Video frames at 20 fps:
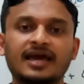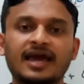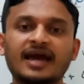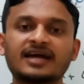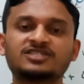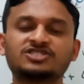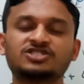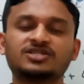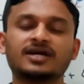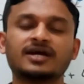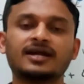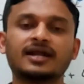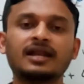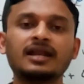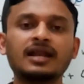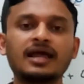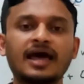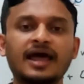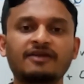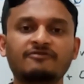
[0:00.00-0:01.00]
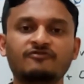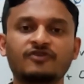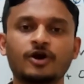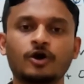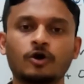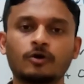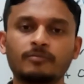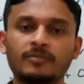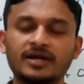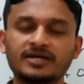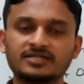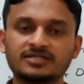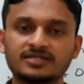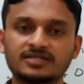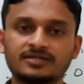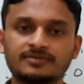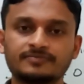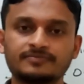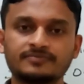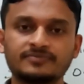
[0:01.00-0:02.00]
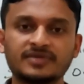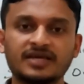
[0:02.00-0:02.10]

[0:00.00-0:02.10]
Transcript: external environment.